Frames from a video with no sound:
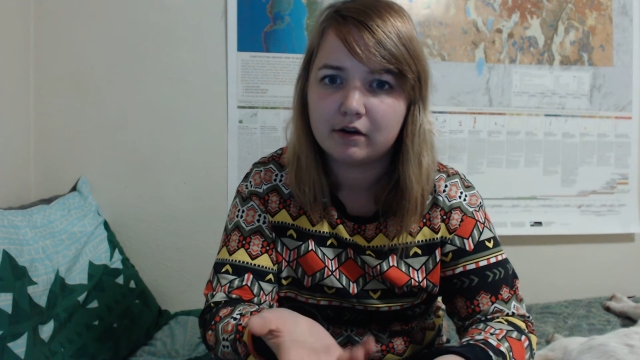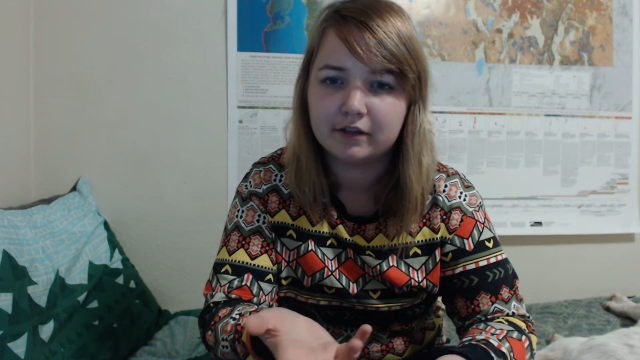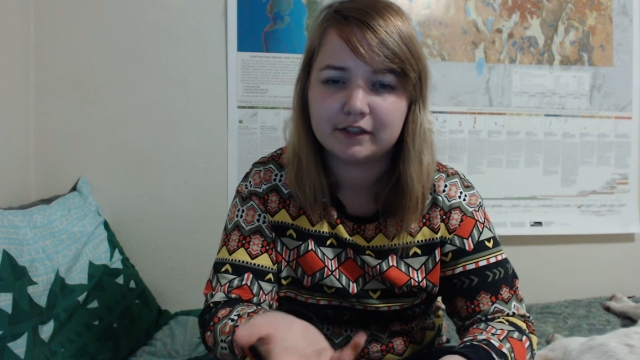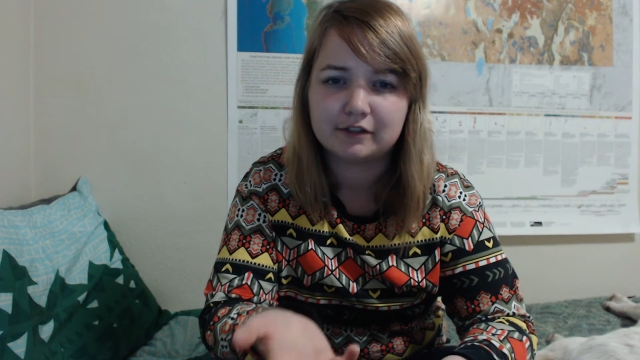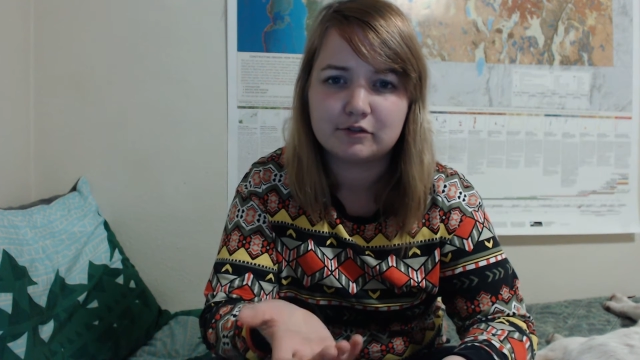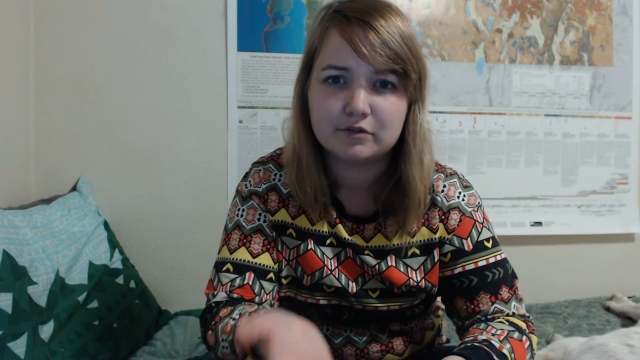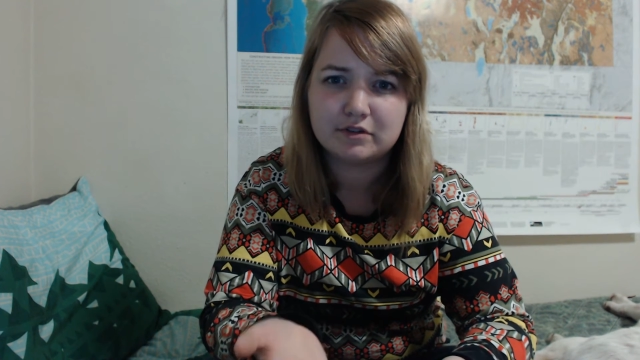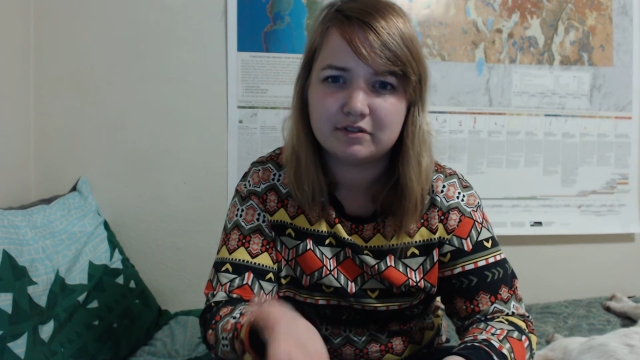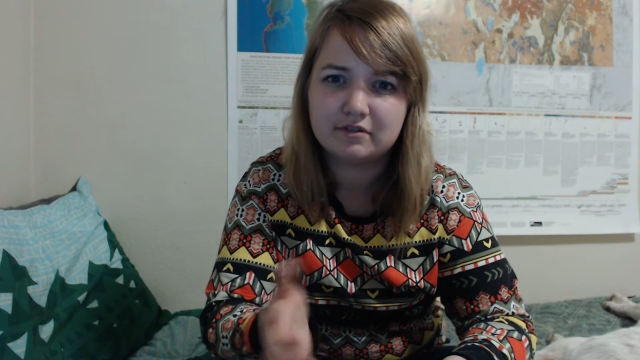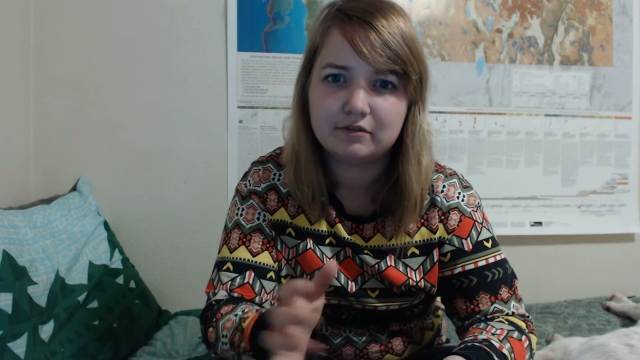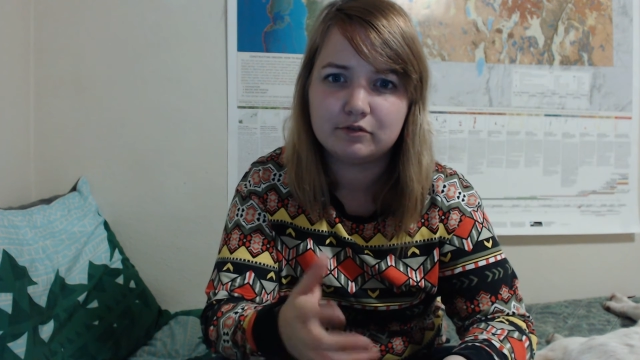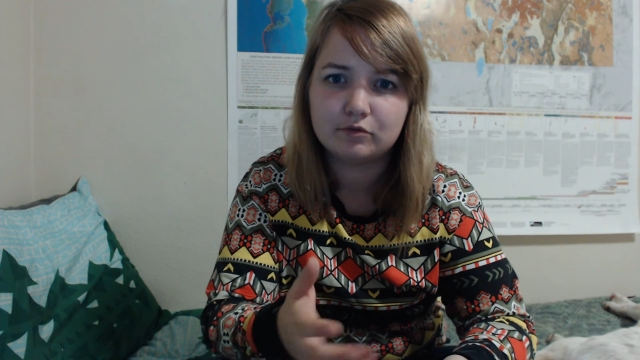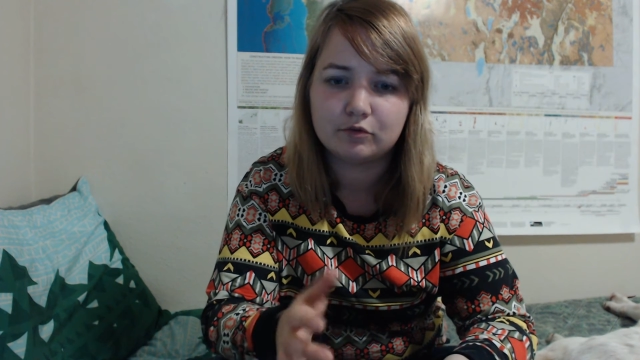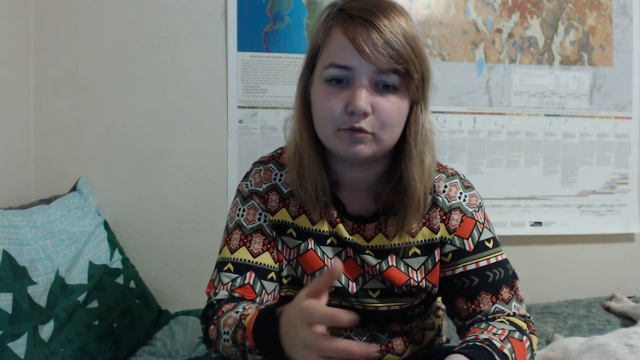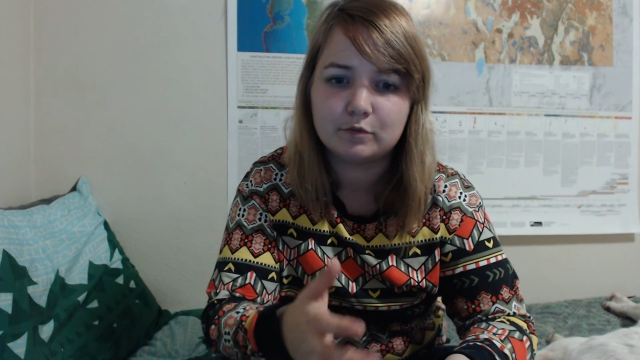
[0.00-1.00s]
like those
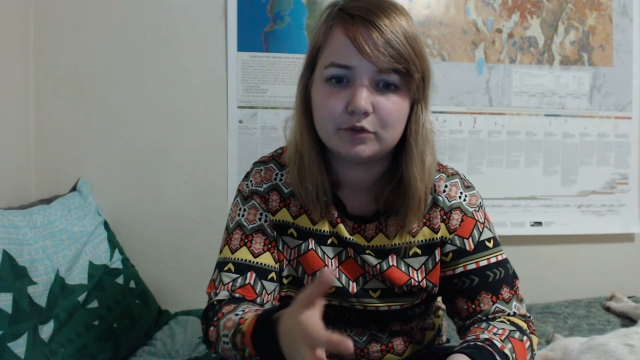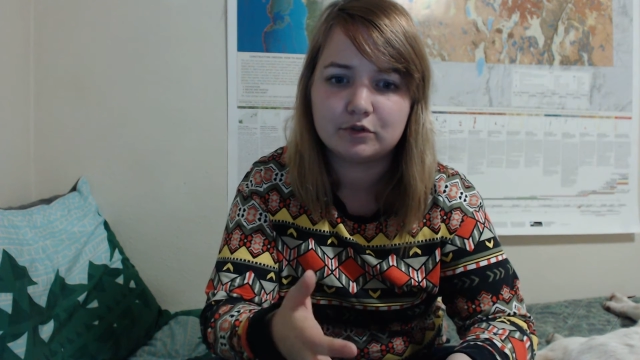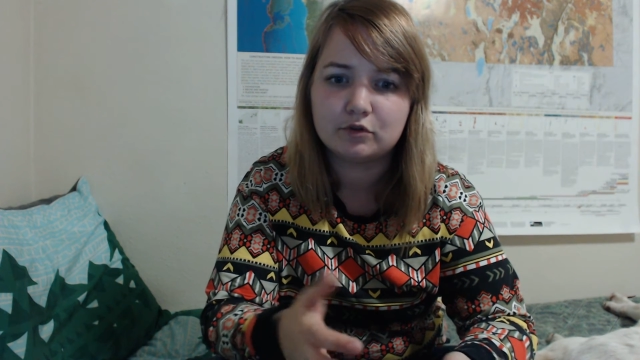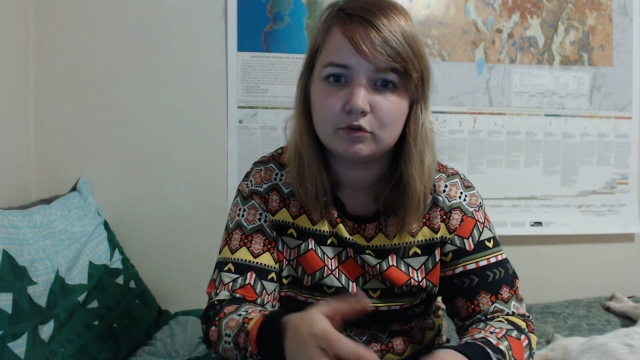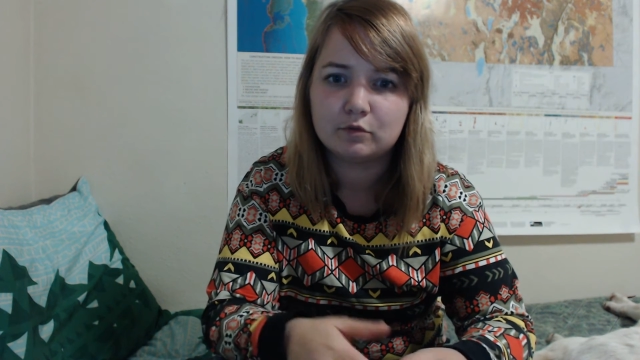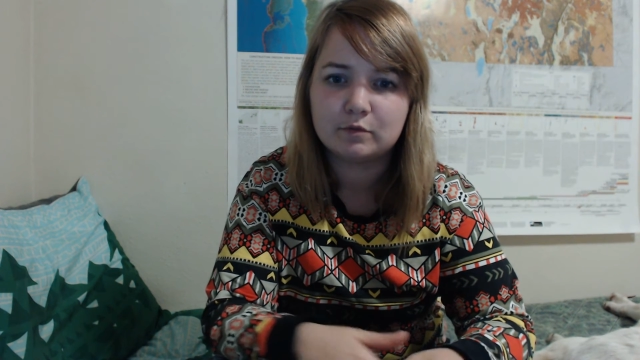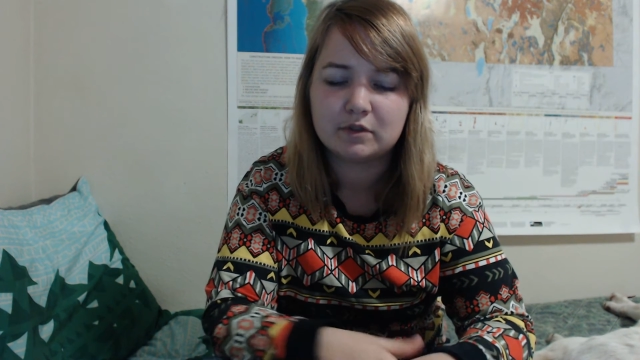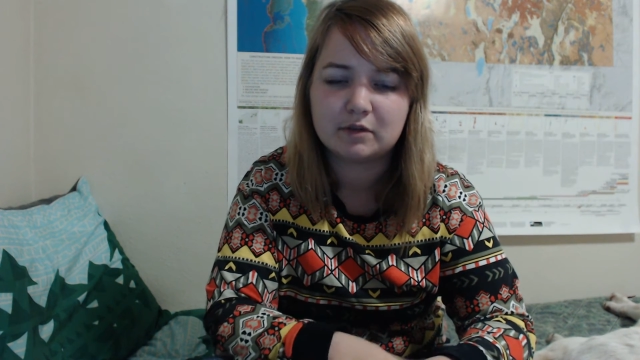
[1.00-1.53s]
Groom Zooms.